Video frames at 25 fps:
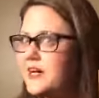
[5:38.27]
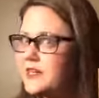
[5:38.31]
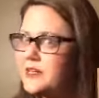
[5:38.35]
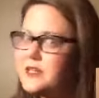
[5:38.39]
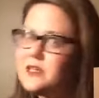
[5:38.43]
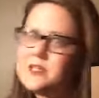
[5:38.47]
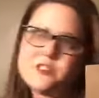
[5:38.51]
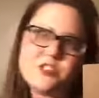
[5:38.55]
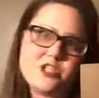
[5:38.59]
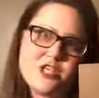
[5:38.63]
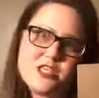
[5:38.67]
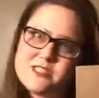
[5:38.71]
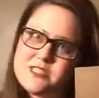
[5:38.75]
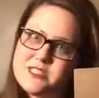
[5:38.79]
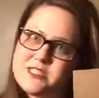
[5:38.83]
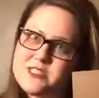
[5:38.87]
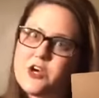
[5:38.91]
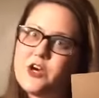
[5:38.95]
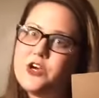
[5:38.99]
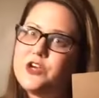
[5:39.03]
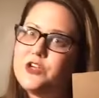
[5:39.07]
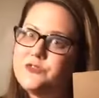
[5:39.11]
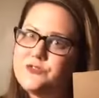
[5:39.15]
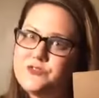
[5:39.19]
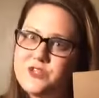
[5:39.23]
Chances are
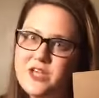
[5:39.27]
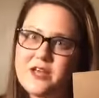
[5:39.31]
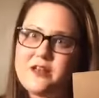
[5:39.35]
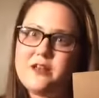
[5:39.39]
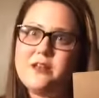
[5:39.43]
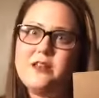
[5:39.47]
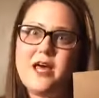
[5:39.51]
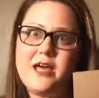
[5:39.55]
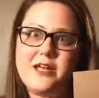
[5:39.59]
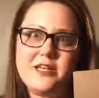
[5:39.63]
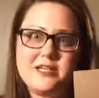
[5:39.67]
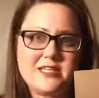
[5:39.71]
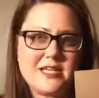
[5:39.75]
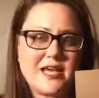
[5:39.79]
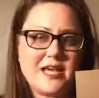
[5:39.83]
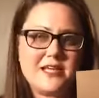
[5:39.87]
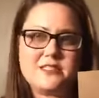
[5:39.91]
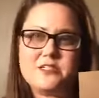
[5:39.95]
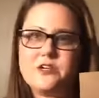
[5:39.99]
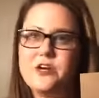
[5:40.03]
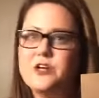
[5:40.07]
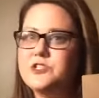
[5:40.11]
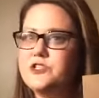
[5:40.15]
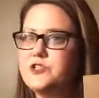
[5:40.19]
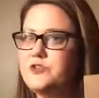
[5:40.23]
you've done a lot of task
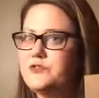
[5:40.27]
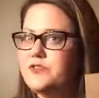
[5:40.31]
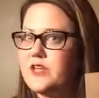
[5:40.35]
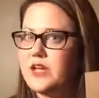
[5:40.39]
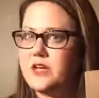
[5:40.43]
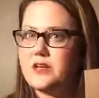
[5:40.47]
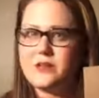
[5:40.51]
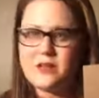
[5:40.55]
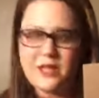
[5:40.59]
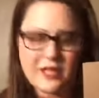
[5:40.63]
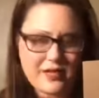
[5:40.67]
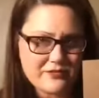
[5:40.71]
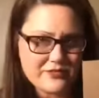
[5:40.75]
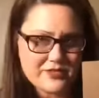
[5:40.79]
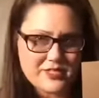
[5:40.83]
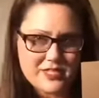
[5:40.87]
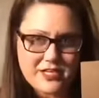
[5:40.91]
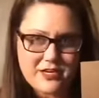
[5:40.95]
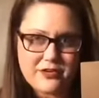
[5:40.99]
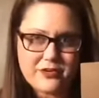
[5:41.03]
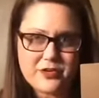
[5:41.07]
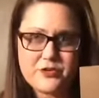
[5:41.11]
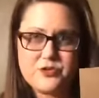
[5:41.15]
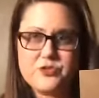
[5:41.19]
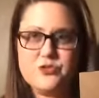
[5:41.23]
cards, you've done a lot of
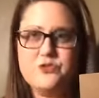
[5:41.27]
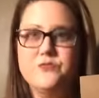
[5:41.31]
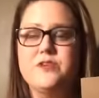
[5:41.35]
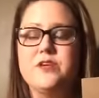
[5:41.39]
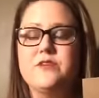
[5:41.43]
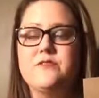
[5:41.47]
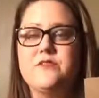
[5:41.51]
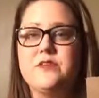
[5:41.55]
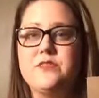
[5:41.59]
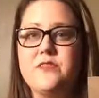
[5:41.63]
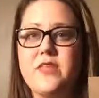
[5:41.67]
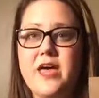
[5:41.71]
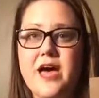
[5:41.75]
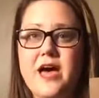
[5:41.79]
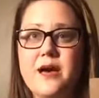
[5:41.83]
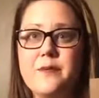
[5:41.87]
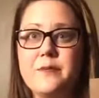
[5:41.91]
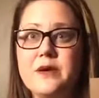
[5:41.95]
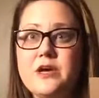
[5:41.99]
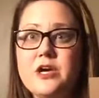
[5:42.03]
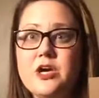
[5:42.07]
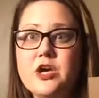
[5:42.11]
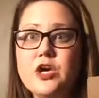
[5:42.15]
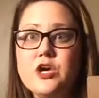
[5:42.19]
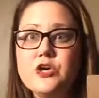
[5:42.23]
scenarios, you've given them,
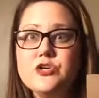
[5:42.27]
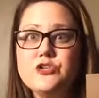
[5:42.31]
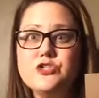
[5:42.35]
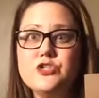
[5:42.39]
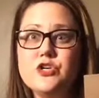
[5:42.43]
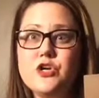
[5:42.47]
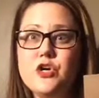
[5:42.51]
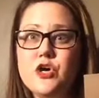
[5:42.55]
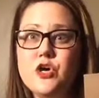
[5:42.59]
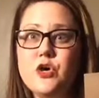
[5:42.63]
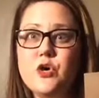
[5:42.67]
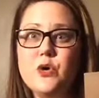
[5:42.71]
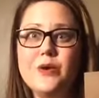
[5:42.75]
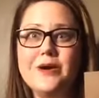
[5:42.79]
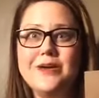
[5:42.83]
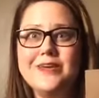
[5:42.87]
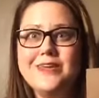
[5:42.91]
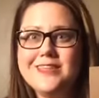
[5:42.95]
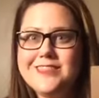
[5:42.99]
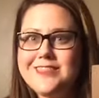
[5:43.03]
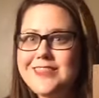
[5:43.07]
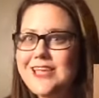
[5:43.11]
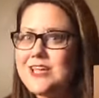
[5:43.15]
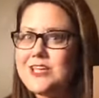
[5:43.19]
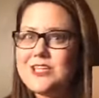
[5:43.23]
so
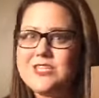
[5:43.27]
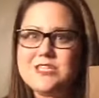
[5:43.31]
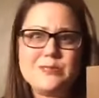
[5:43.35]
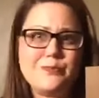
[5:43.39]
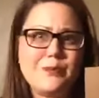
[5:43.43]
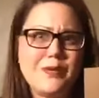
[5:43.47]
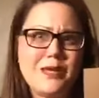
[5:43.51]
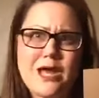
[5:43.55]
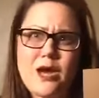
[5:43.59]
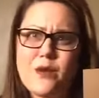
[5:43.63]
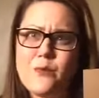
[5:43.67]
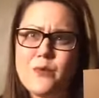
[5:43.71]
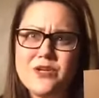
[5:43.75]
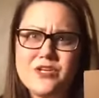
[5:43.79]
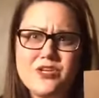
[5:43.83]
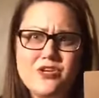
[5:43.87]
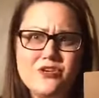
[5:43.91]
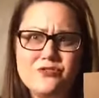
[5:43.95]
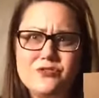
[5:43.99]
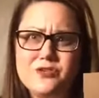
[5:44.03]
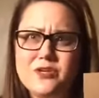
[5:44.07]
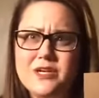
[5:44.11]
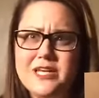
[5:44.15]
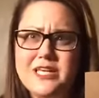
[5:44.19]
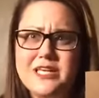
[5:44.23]
they could spit out one you've
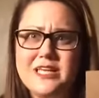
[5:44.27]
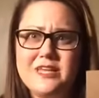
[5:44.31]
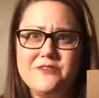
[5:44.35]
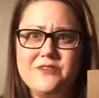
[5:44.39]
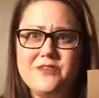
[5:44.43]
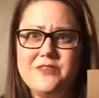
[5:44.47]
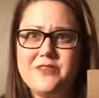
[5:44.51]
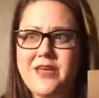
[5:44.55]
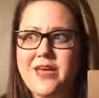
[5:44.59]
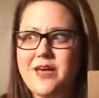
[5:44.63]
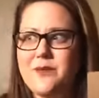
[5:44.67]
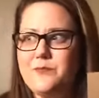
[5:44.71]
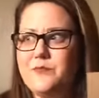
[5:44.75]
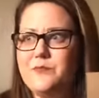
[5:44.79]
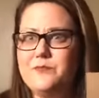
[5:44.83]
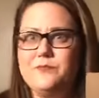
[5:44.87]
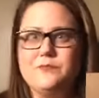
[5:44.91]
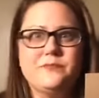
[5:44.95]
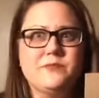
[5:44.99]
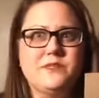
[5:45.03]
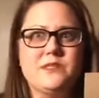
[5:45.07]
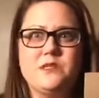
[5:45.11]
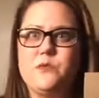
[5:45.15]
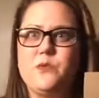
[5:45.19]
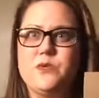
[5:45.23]
already given them.
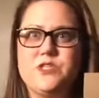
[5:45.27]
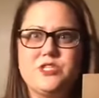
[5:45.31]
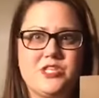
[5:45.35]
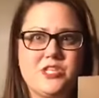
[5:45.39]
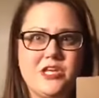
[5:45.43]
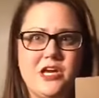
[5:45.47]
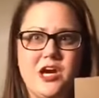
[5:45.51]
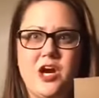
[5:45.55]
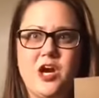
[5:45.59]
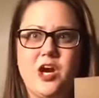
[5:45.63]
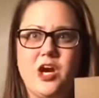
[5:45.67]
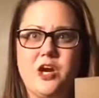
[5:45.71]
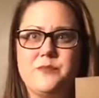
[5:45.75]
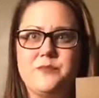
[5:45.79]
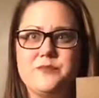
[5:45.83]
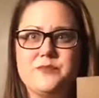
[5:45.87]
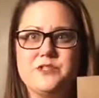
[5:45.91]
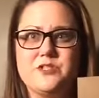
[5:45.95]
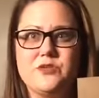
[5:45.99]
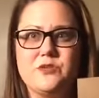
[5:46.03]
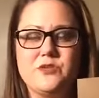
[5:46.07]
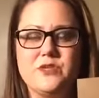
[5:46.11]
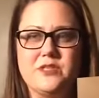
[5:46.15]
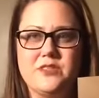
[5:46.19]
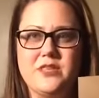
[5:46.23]
What's the harm?
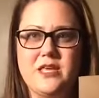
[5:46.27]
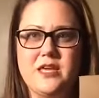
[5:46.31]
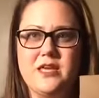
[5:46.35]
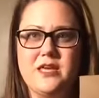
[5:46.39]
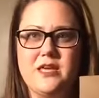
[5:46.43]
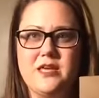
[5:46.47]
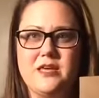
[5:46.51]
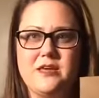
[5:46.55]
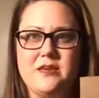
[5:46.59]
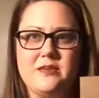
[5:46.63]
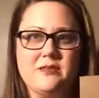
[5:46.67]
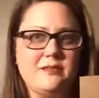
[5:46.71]
So that they